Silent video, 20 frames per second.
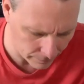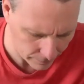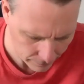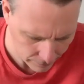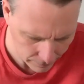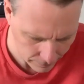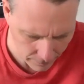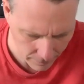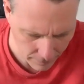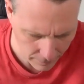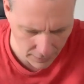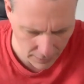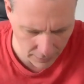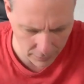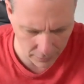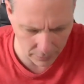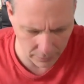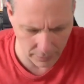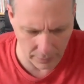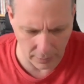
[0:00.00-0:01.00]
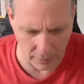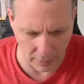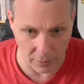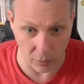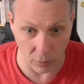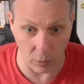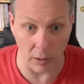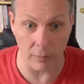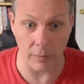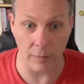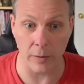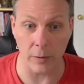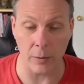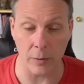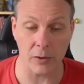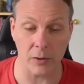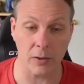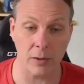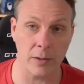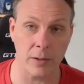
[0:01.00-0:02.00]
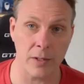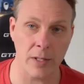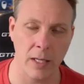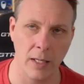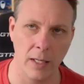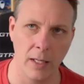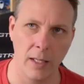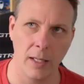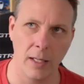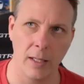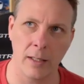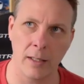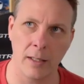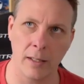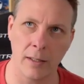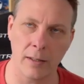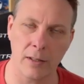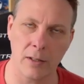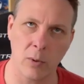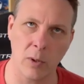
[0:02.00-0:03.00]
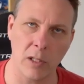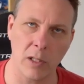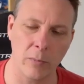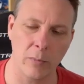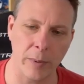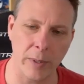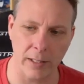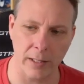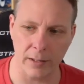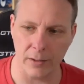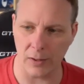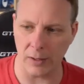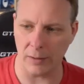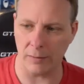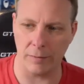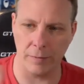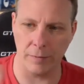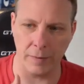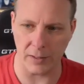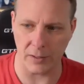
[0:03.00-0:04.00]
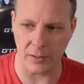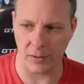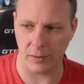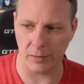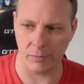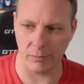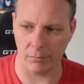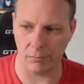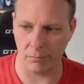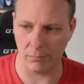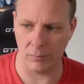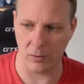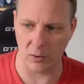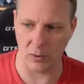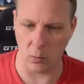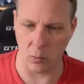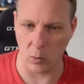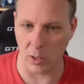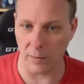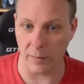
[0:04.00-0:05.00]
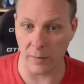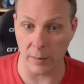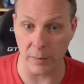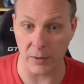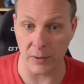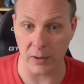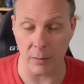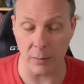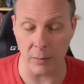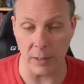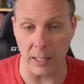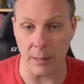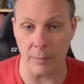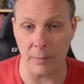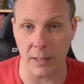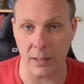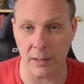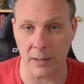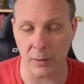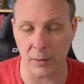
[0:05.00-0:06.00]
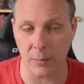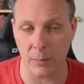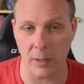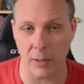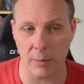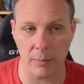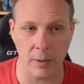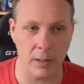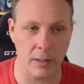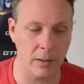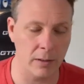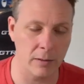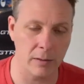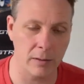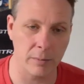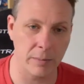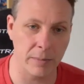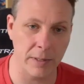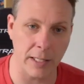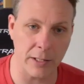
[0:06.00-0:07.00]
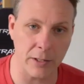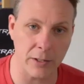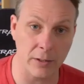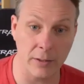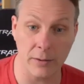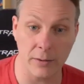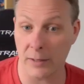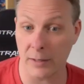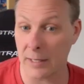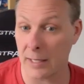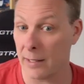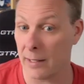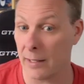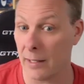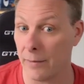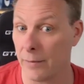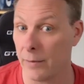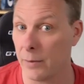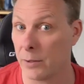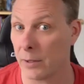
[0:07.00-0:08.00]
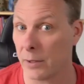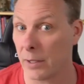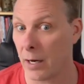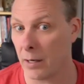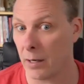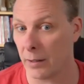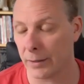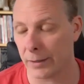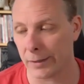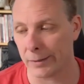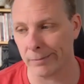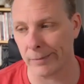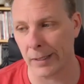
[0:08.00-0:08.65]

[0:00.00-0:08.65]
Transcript: So there are 12 of those. So there's 12 because it fits. So one of them is going to be empty at this point, but you can potentially use it to add a future character.